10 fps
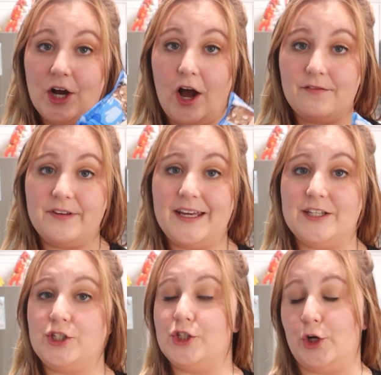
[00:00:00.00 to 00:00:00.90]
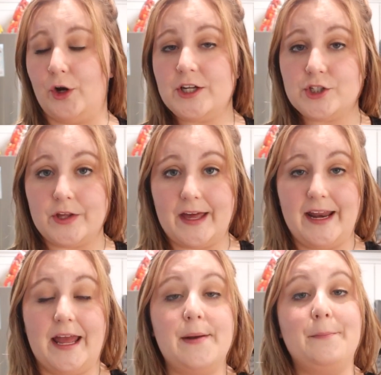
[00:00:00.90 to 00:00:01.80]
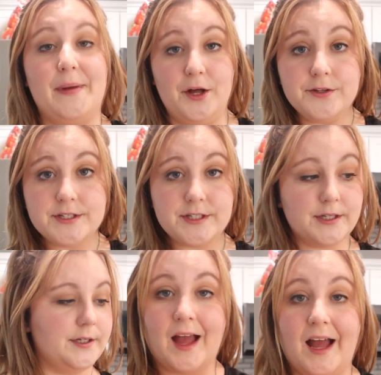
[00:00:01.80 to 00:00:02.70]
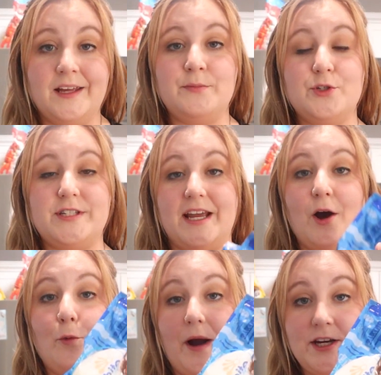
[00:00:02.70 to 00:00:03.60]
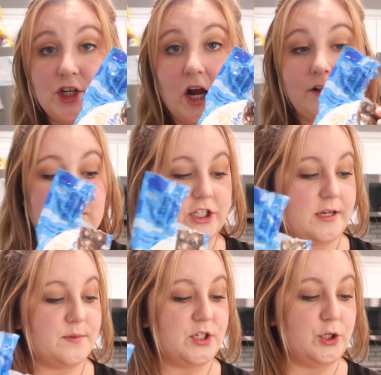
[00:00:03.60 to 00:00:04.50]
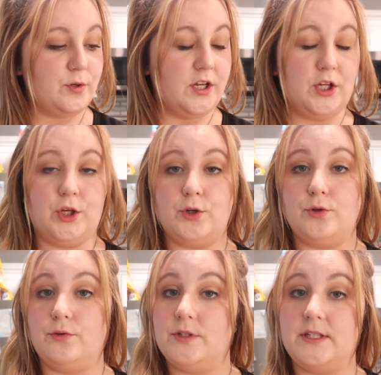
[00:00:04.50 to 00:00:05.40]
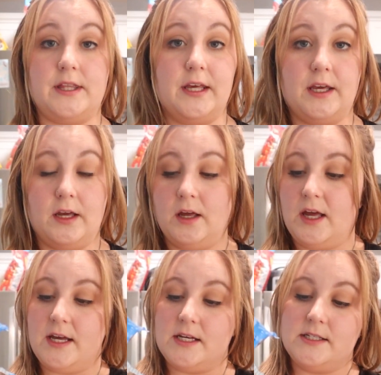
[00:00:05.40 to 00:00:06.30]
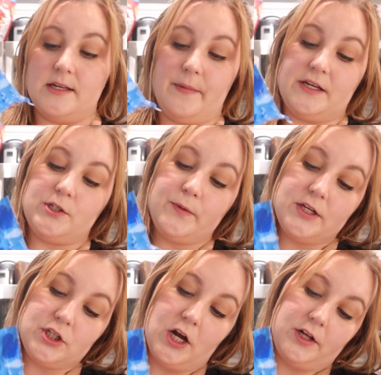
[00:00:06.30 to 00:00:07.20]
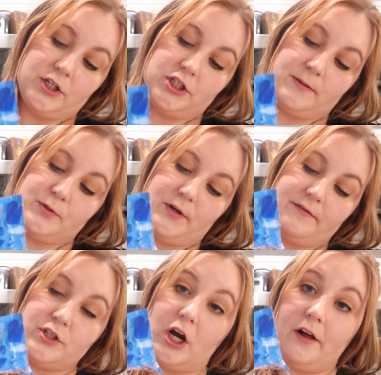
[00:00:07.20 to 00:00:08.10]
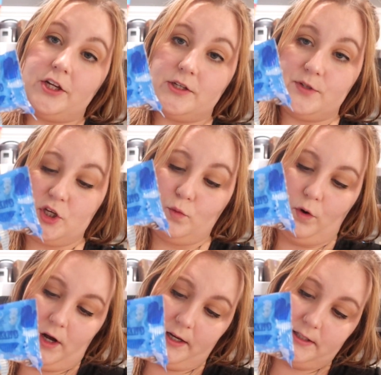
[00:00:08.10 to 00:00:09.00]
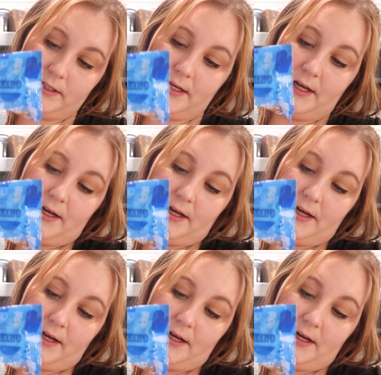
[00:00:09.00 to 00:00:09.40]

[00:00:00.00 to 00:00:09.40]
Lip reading: the coffee and stir it so that it melts. I am using white chocolate chips. You can use the semi-sweet chocolate chips, whatever chocolate chips you want.